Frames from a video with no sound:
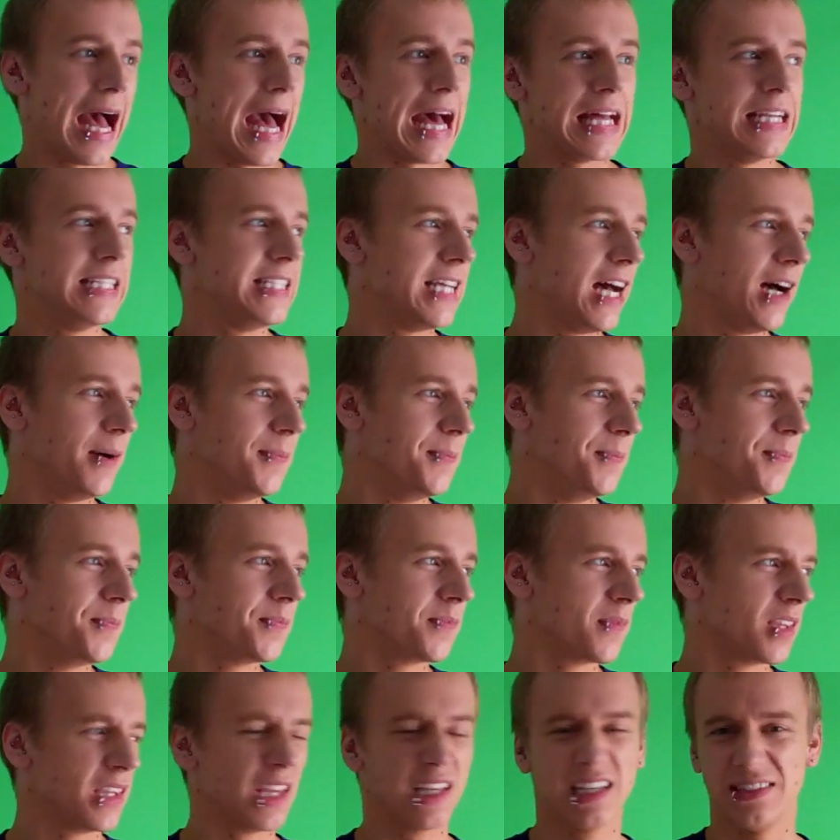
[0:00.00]
And
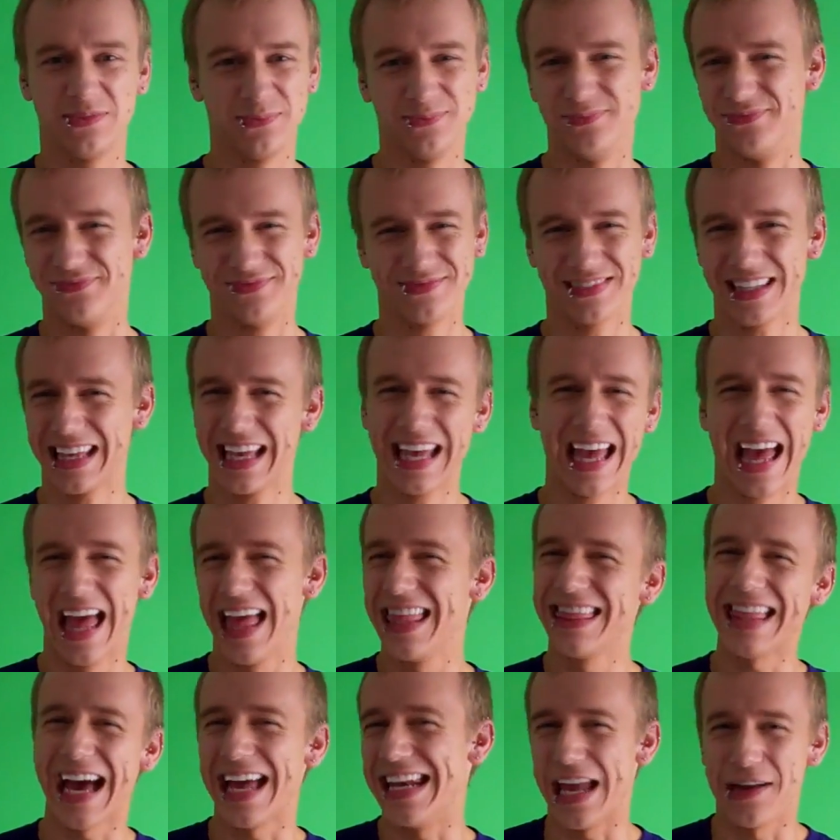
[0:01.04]

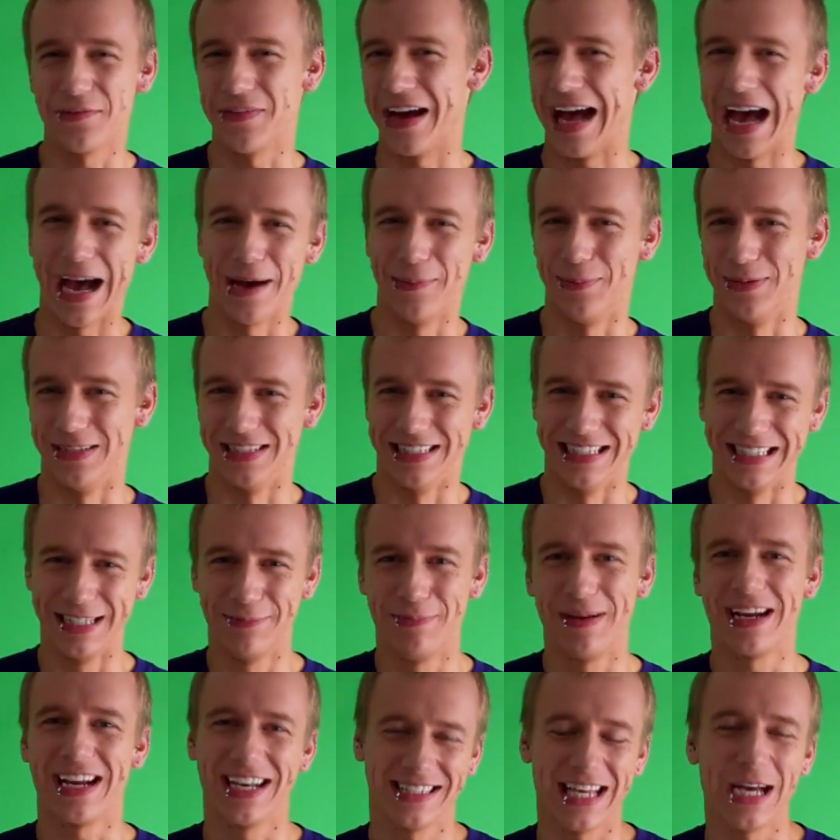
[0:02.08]
that never
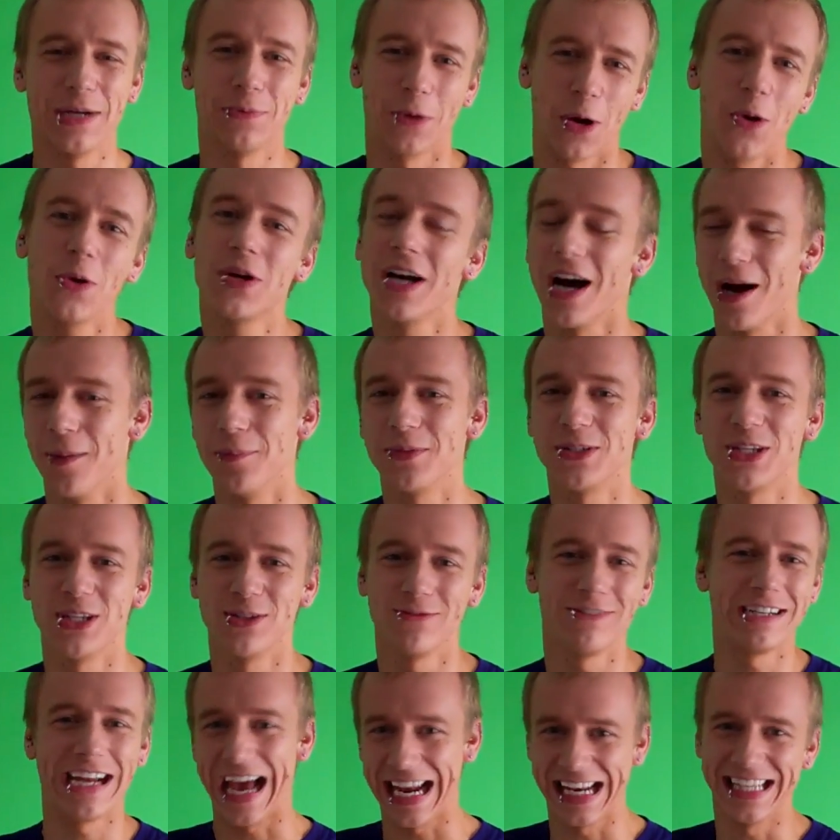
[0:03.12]
happened because I woke up to
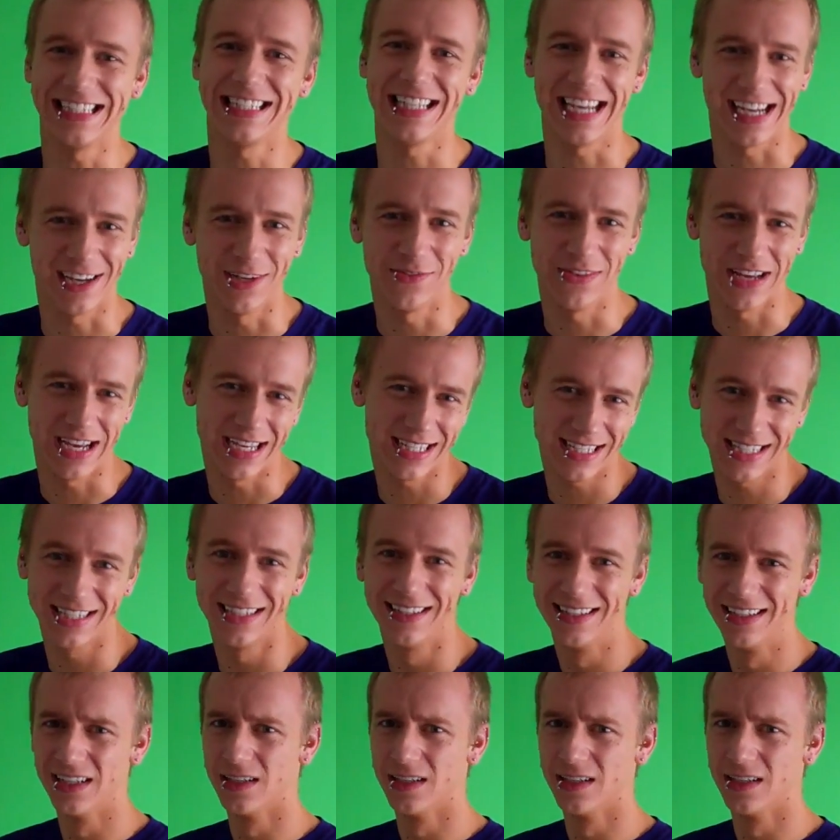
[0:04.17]
the reality of it.